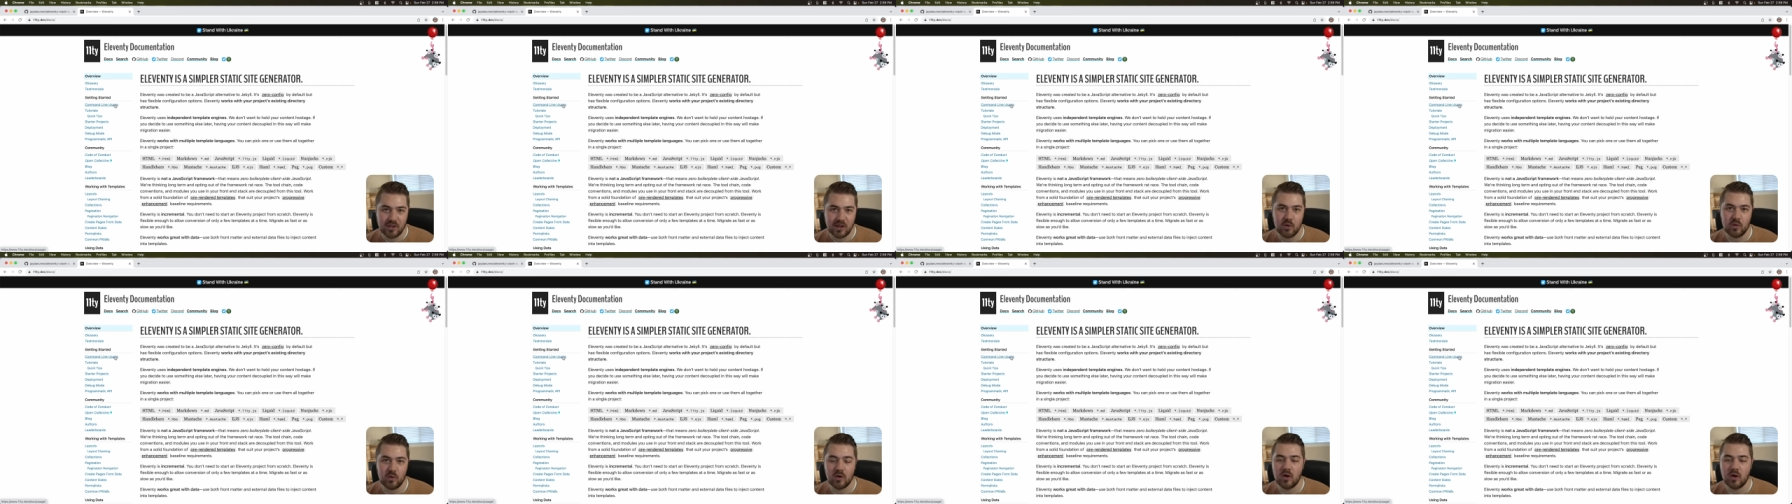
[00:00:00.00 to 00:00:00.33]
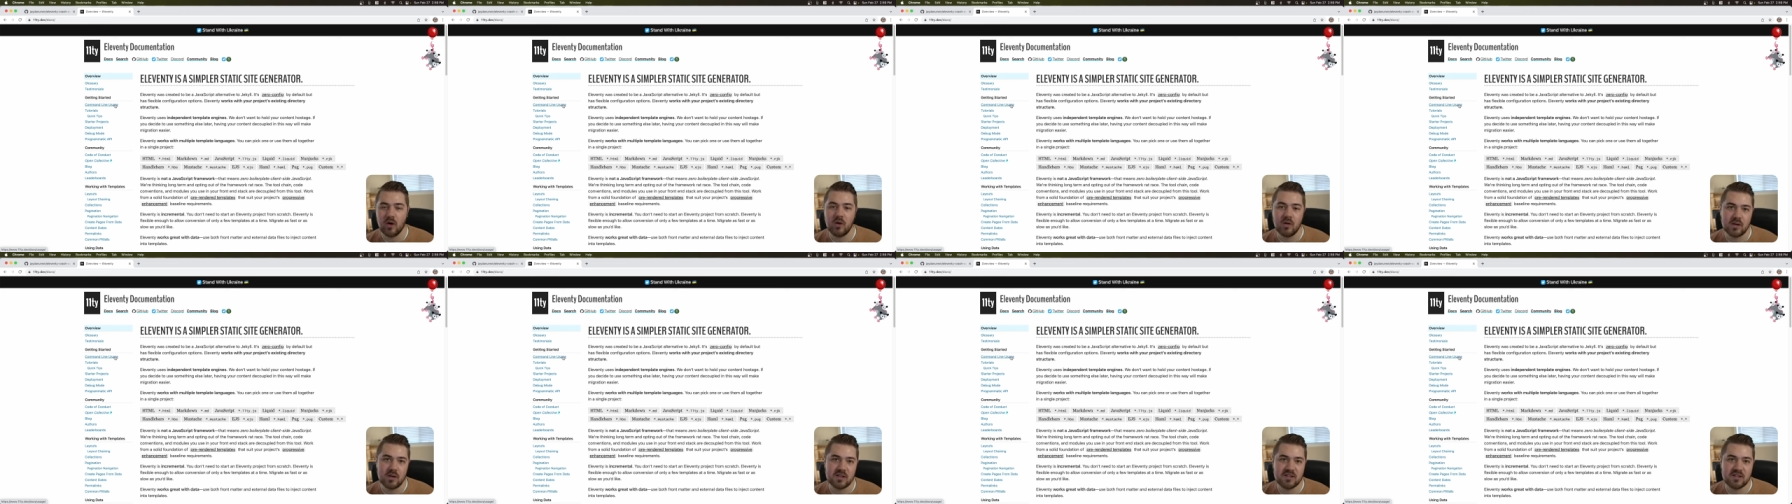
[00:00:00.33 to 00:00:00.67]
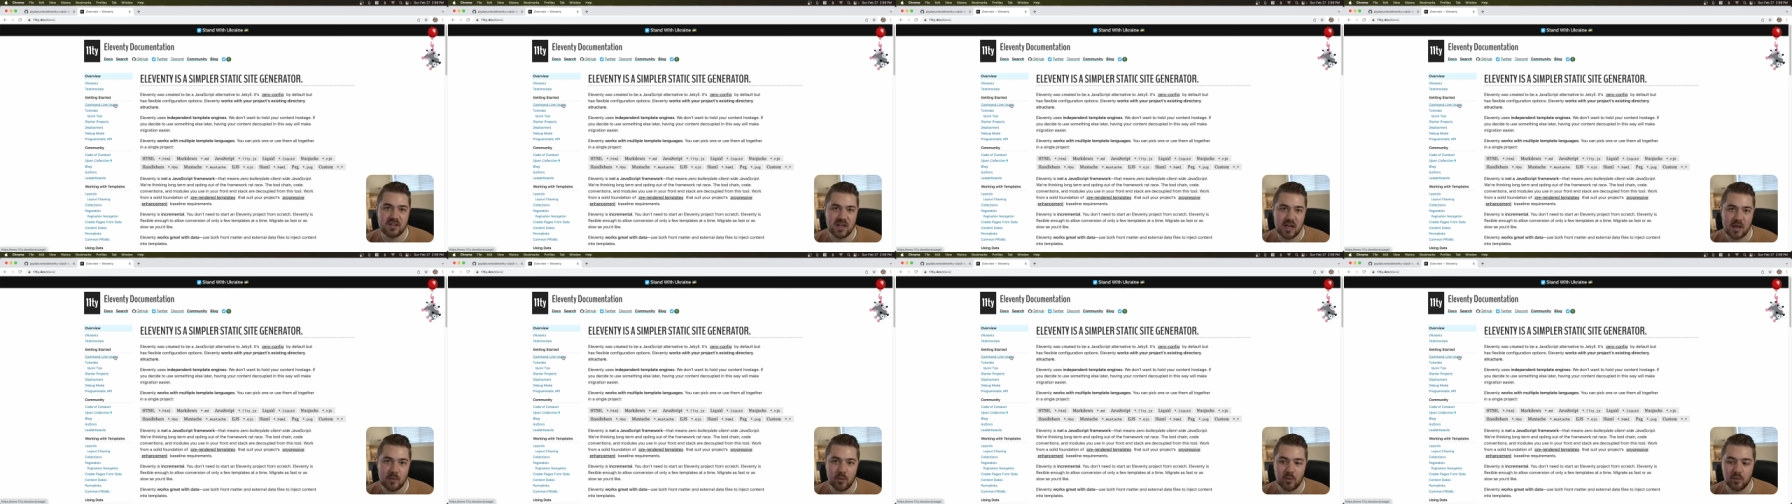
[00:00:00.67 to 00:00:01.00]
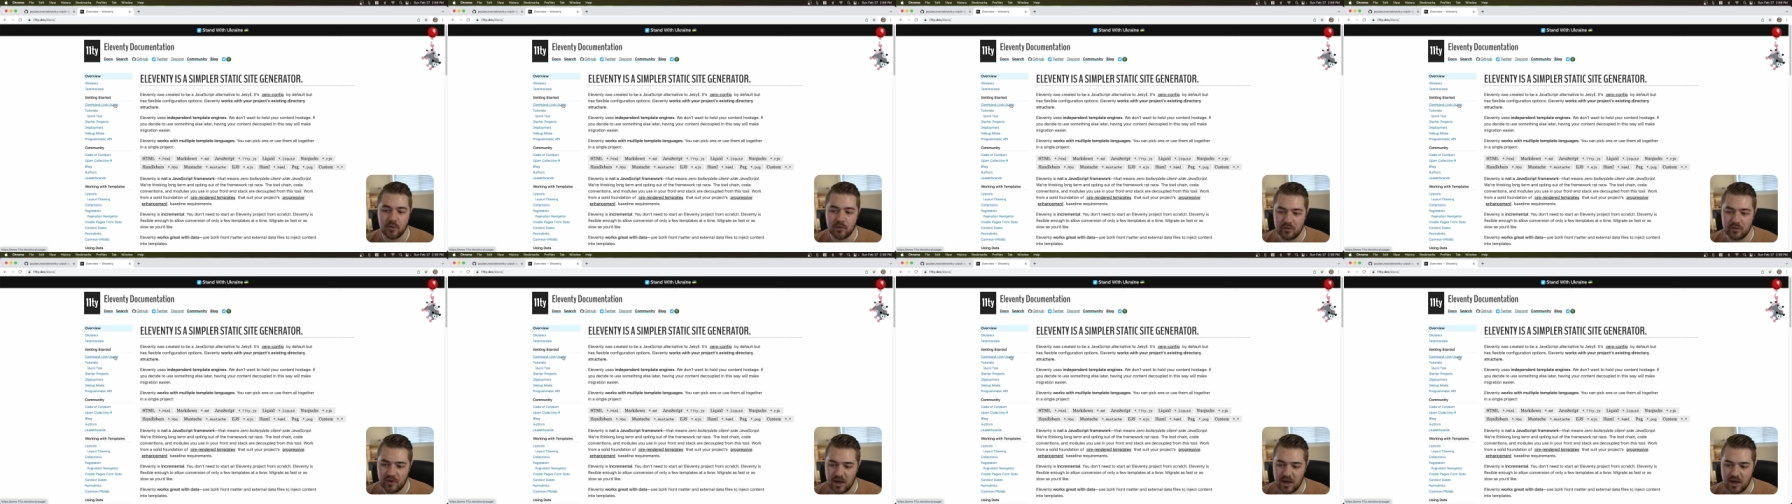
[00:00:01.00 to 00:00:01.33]
they would call a
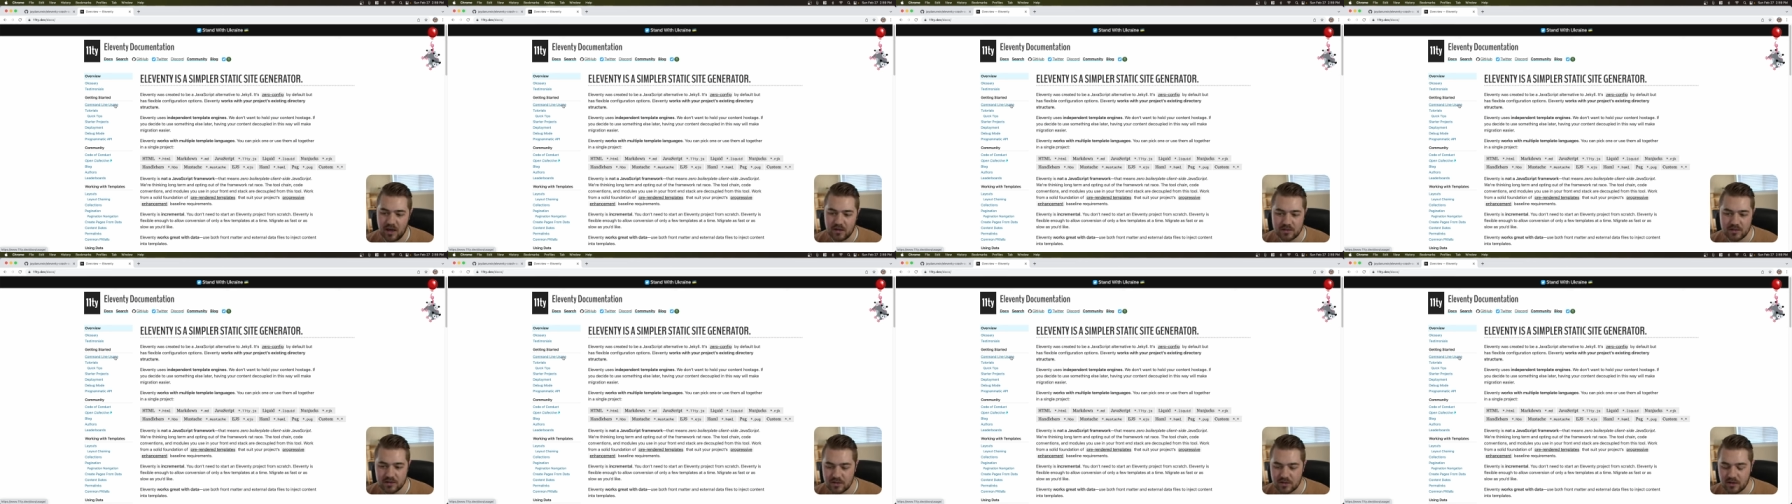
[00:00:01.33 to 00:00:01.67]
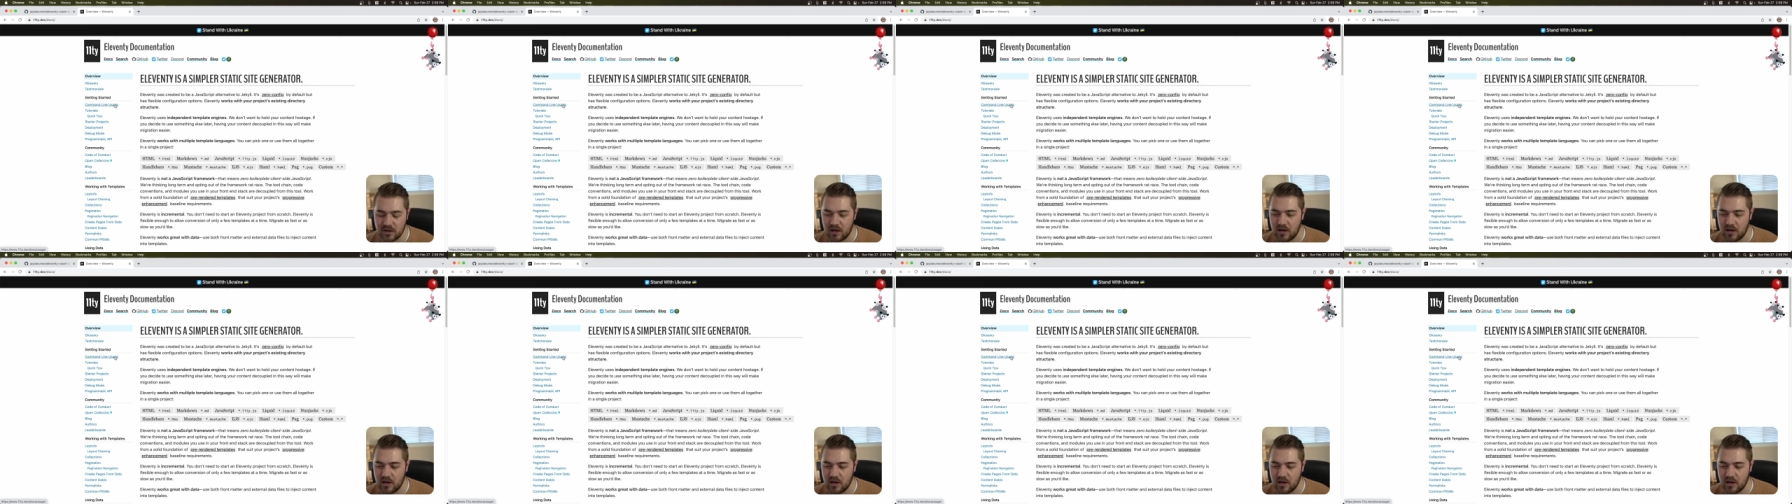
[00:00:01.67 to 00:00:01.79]
stable phase.